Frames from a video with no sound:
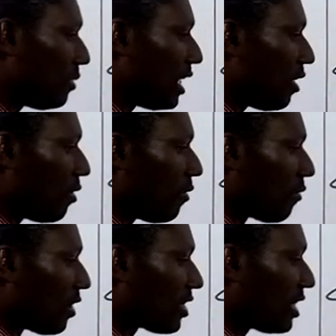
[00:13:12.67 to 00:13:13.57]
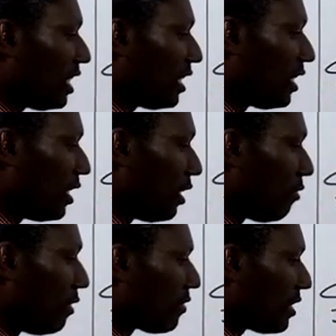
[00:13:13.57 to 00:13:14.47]
here, 14,
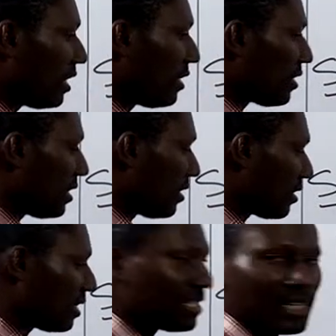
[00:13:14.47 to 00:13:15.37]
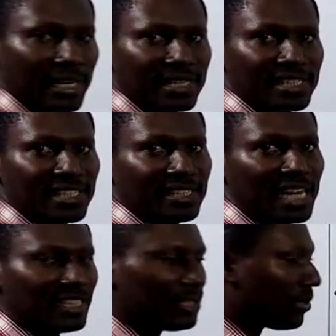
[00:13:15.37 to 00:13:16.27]
15, 16, 18.
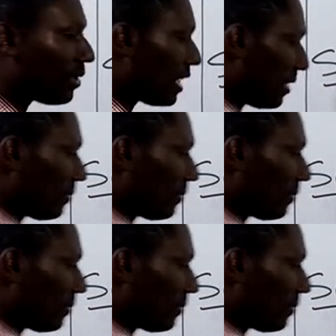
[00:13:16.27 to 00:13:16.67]
That's the order.